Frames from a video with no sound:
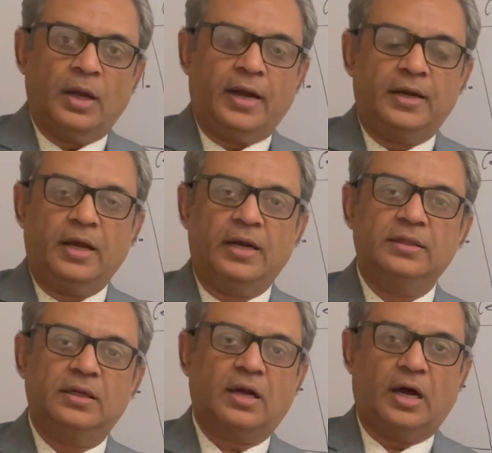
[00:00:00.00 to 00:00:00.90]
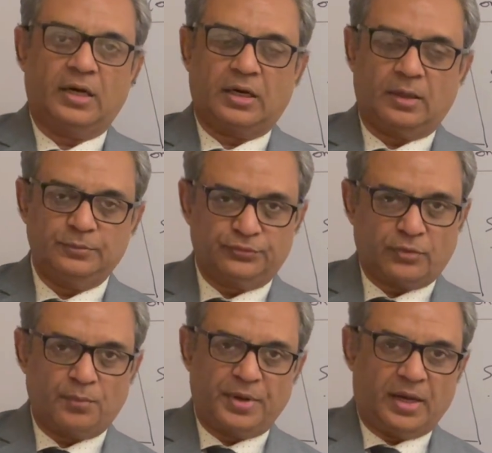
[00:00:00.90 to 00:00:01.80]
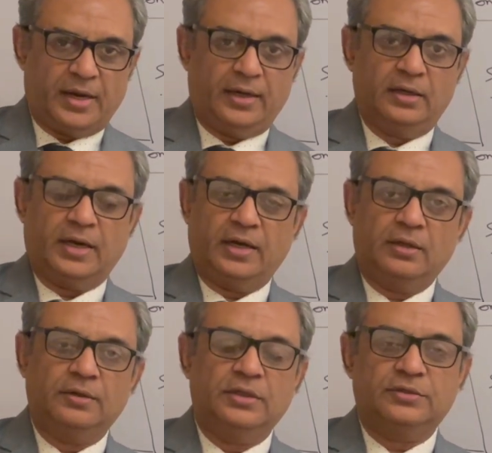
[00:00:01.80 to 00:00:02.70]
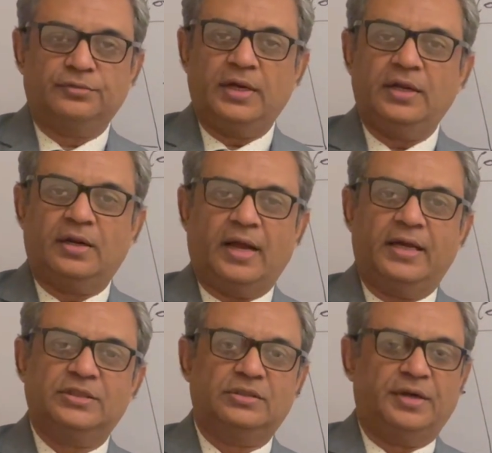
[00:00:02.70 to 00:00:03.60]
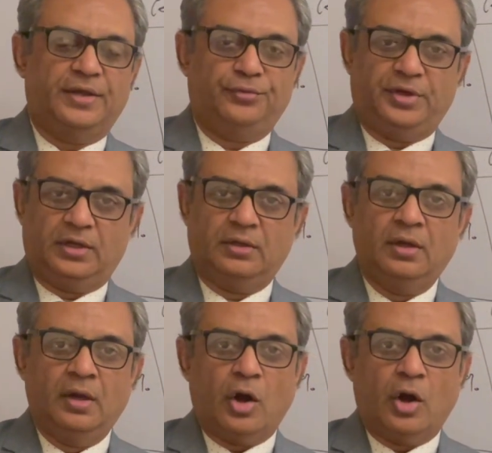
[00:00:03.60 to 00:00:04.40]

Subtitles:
and another car comes from behind and he's very rash driving,